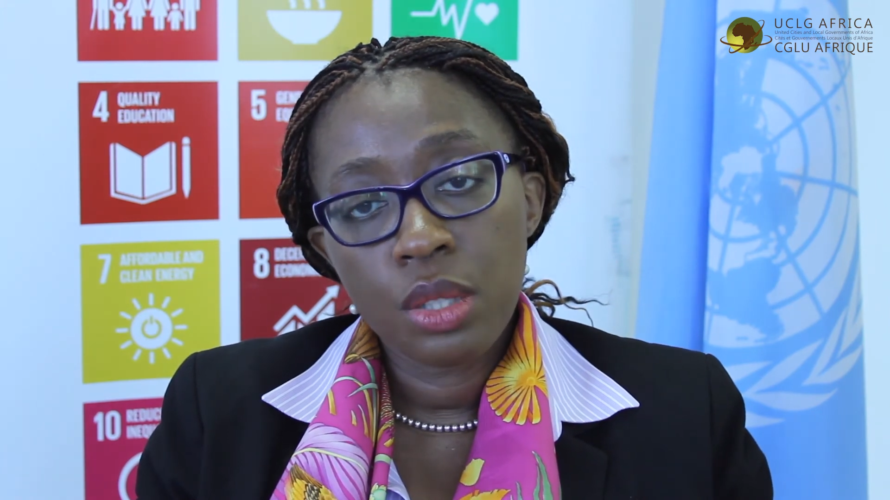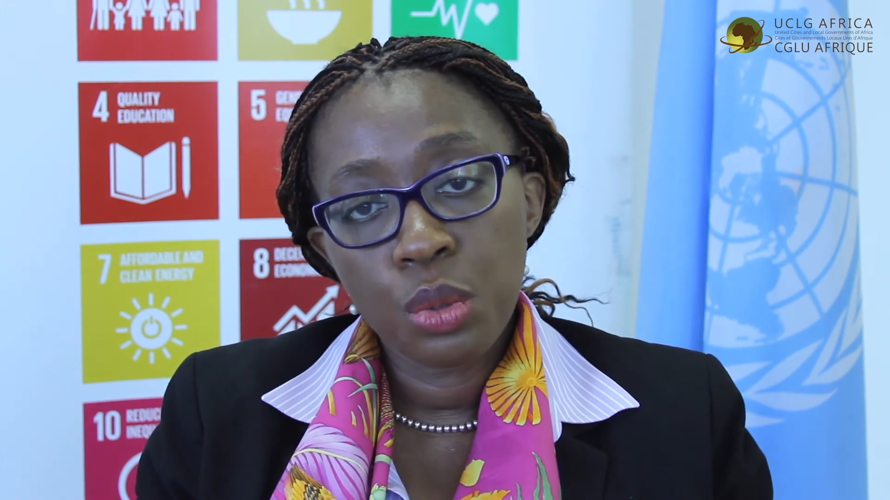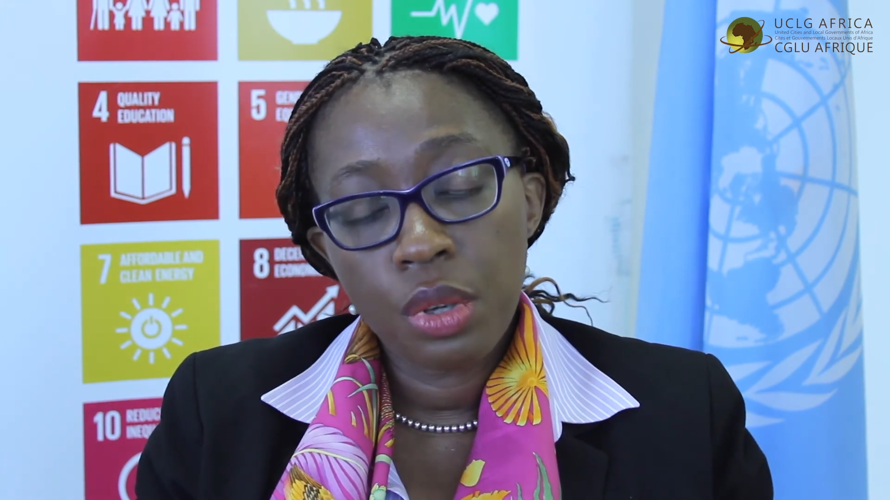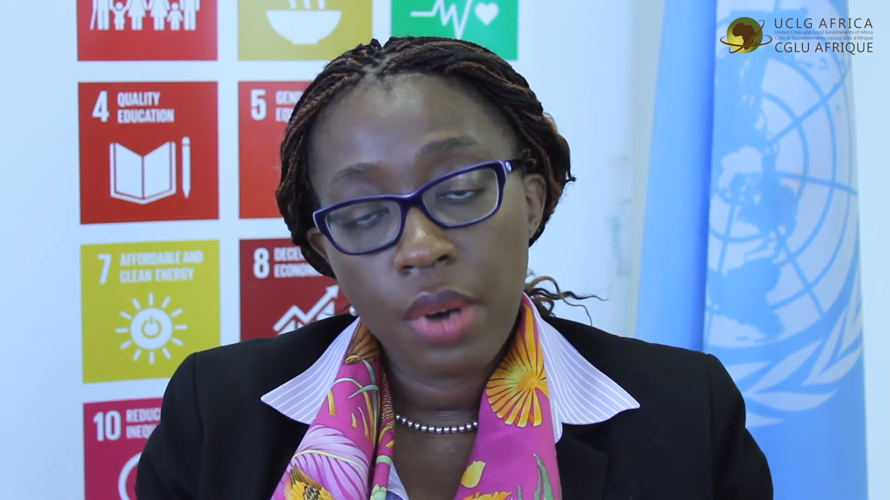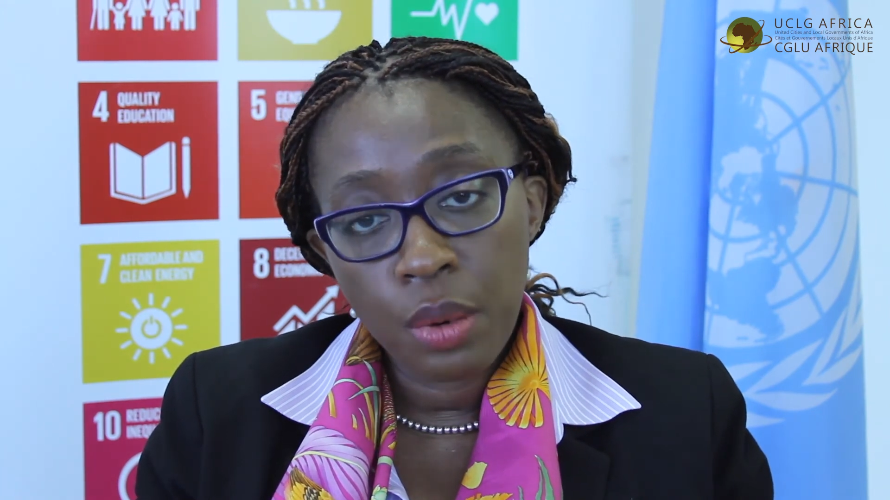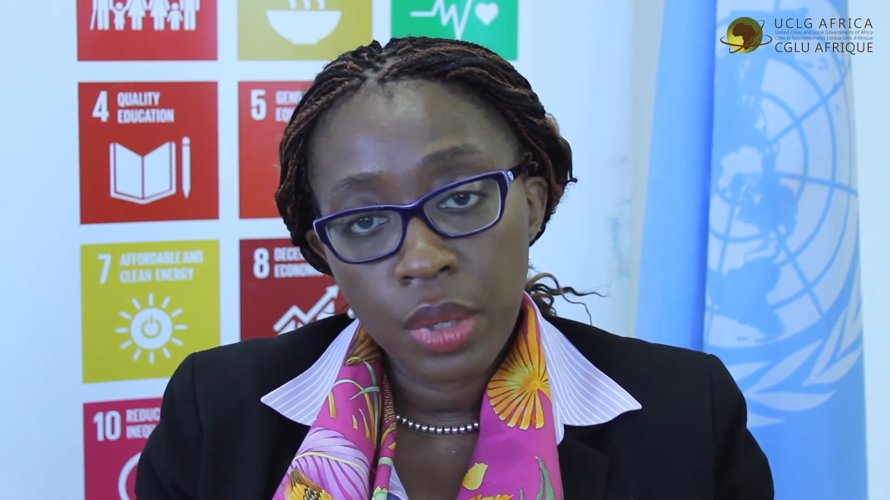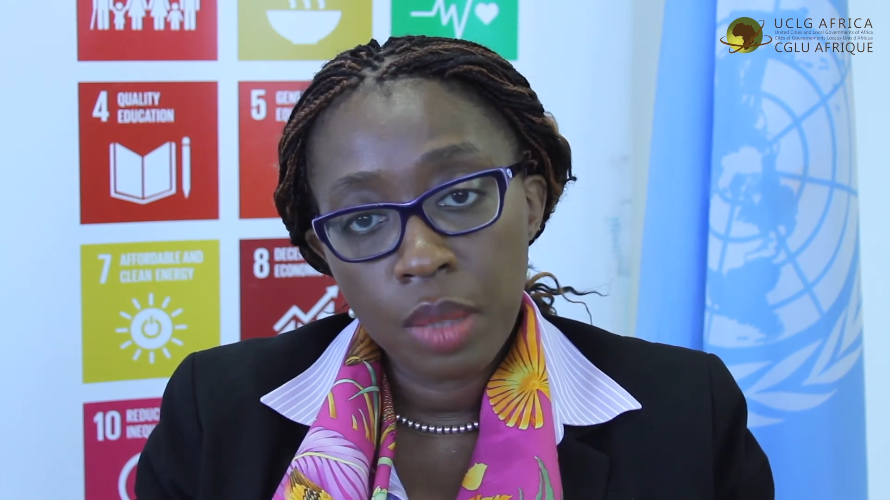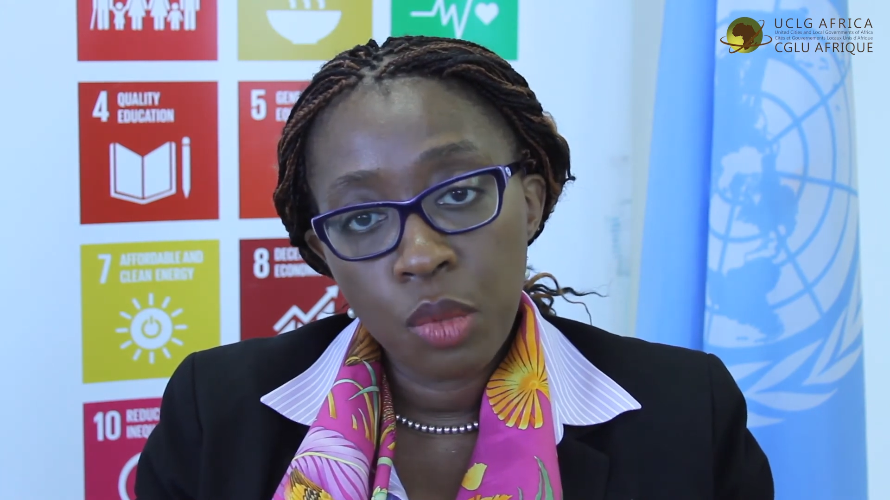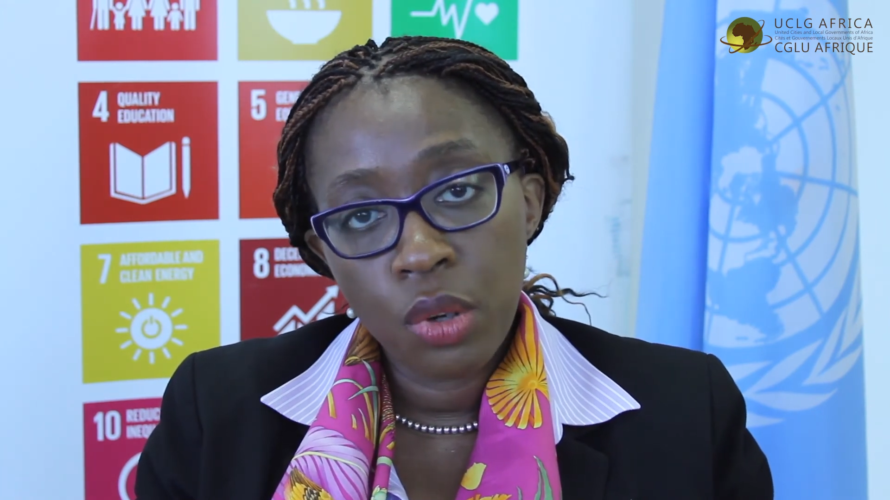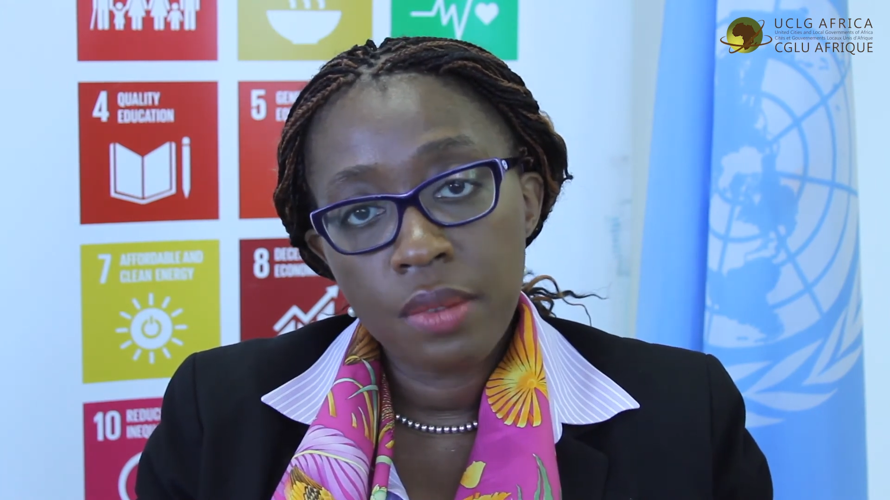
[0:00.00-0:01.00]
to crowd
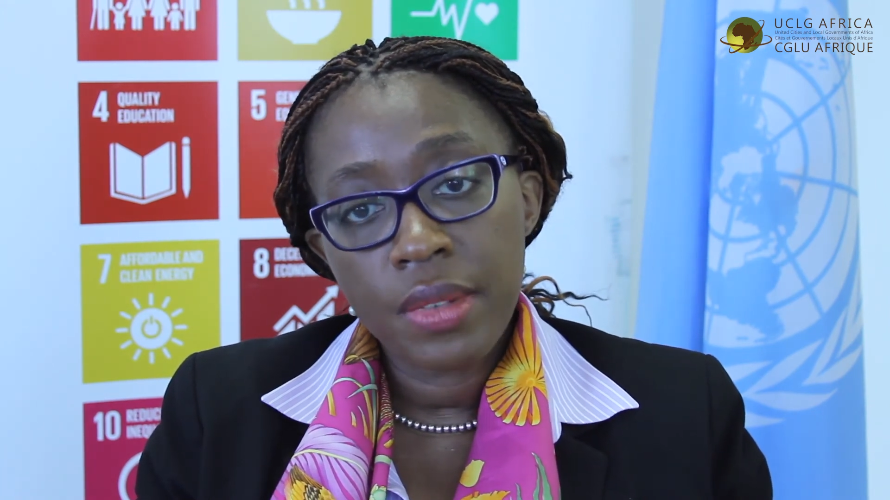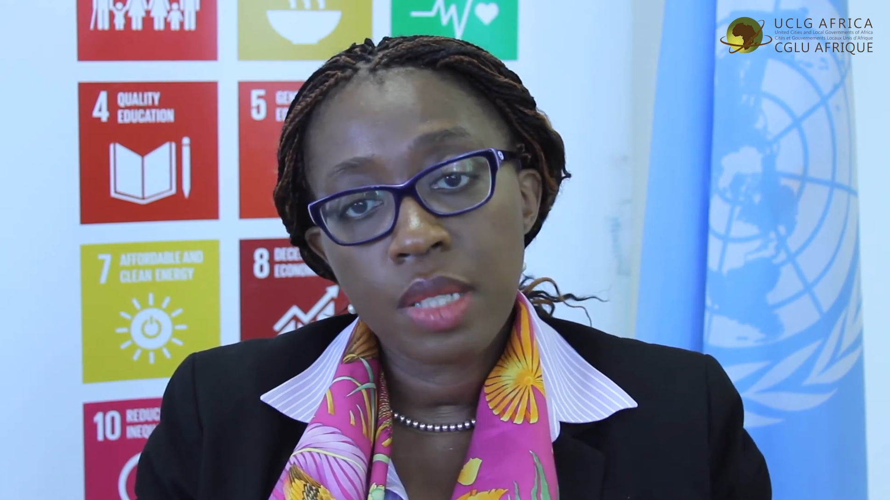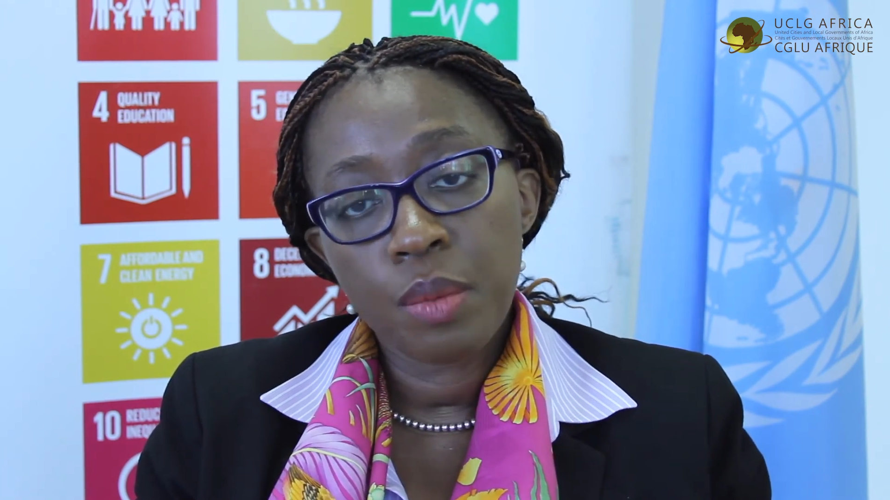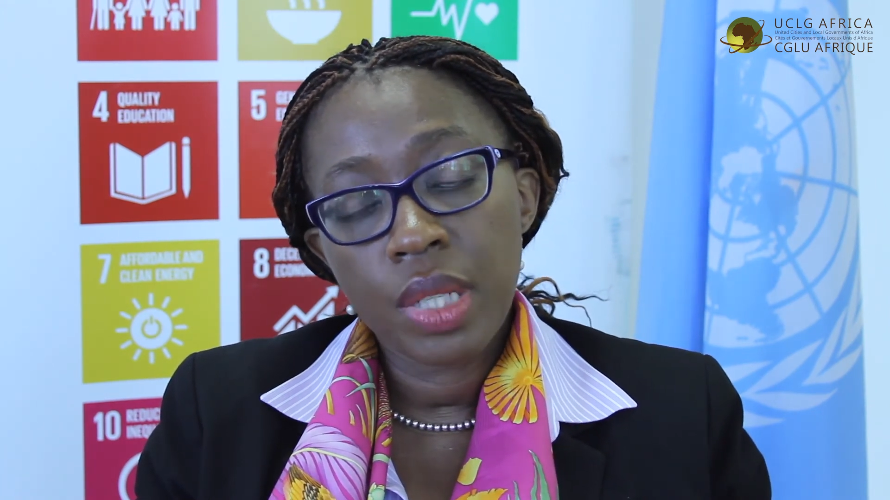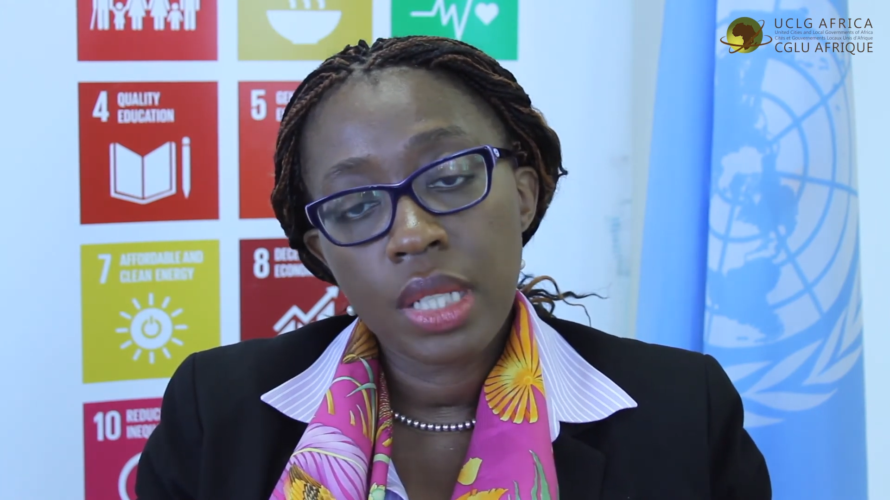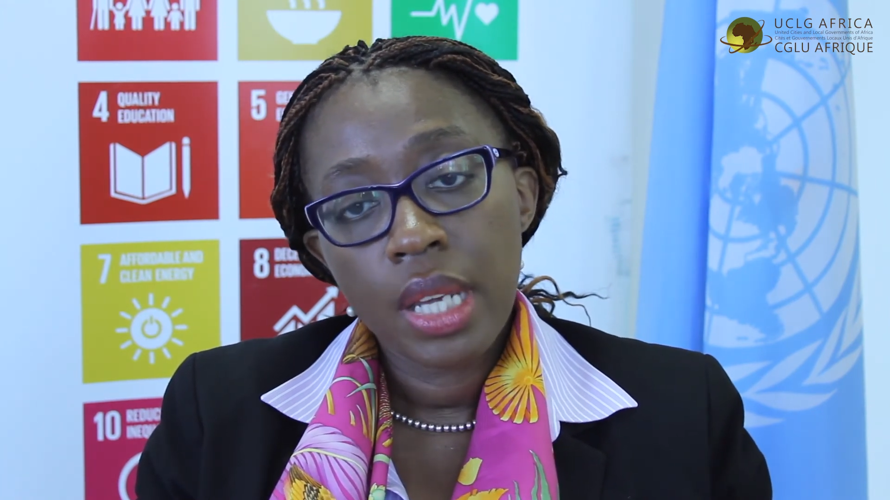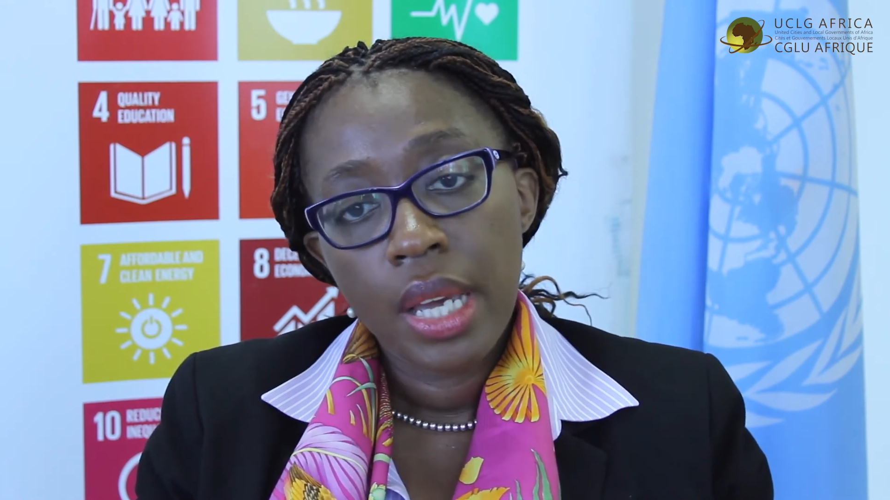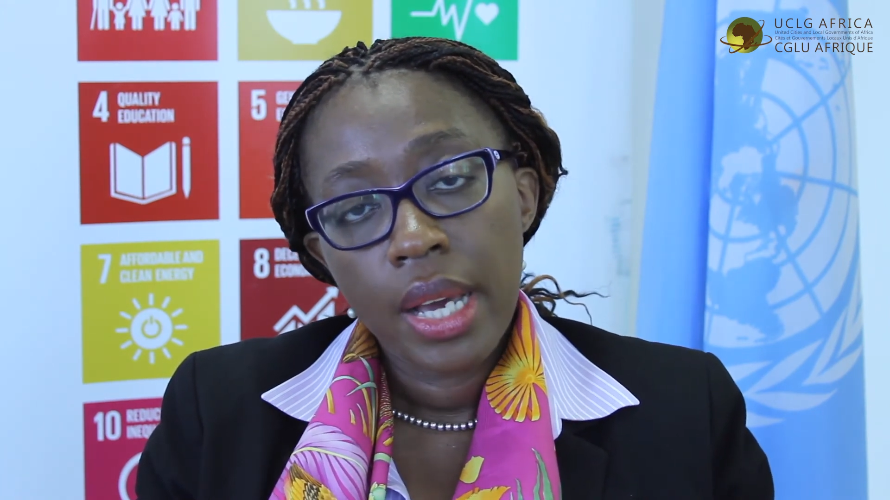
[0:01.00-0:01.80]
in more investment,